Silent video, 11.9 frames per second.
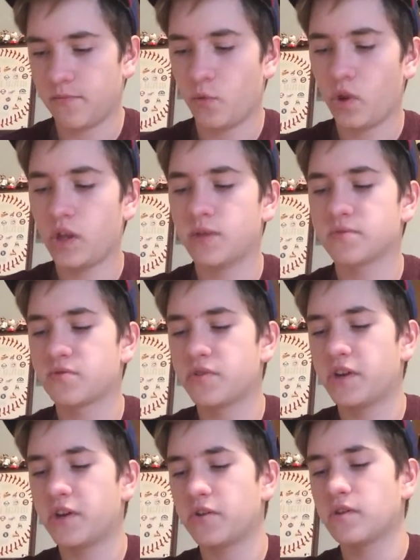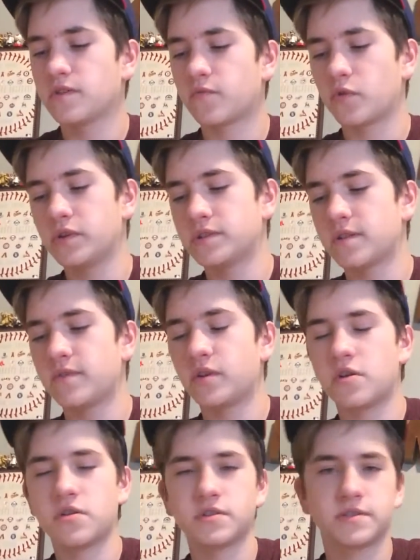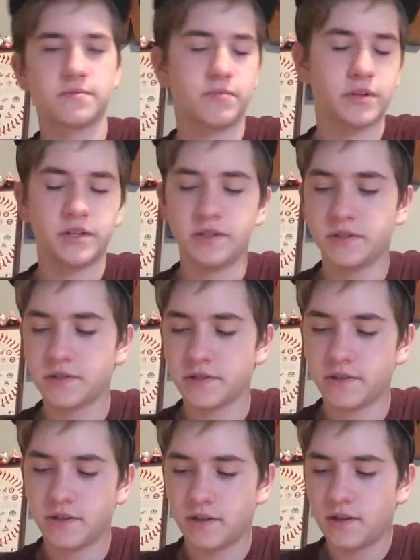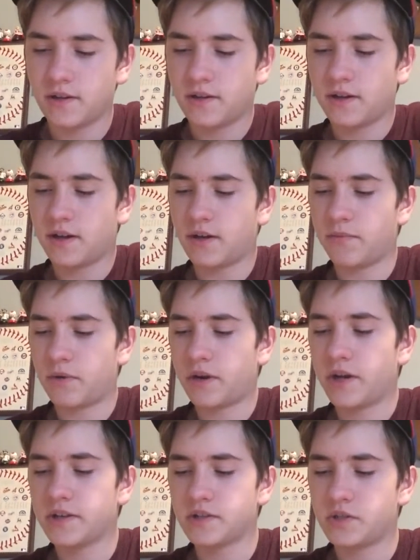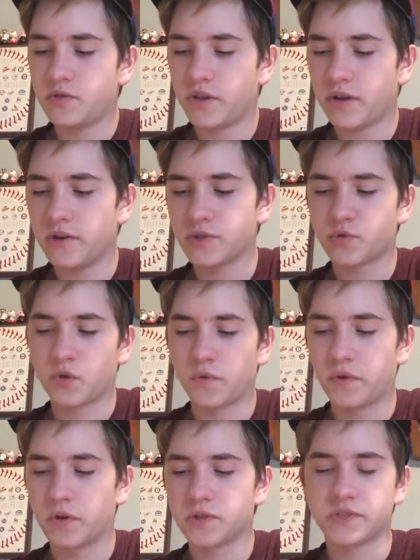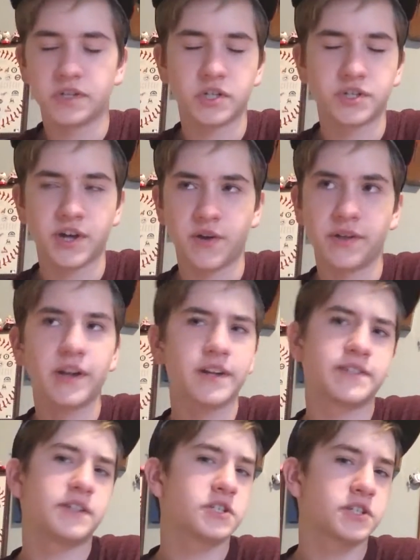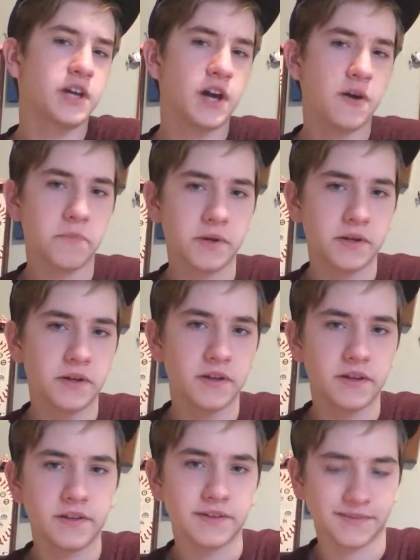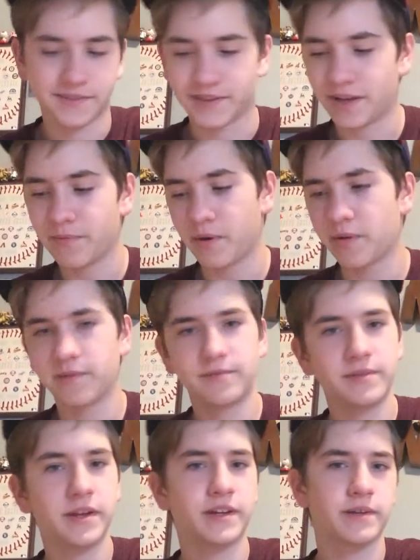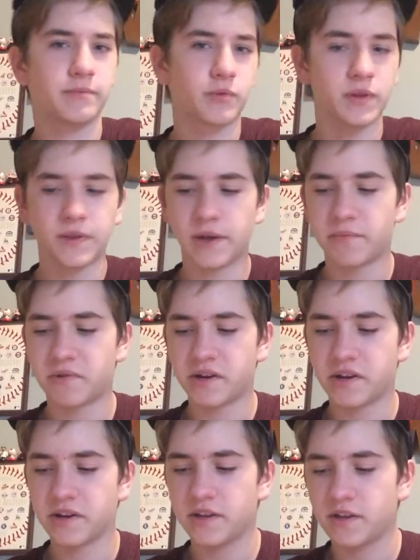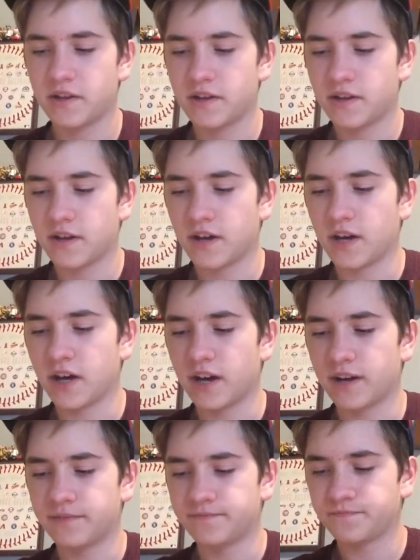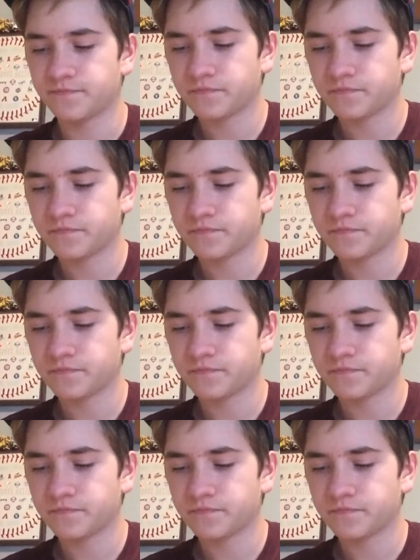Williams, 3 carries, 47 yards, pretty decent. Bryant, 2 carries, 12 yards, a touchdown. He got a touchdown, but come on, you got to get more than that, Bryant.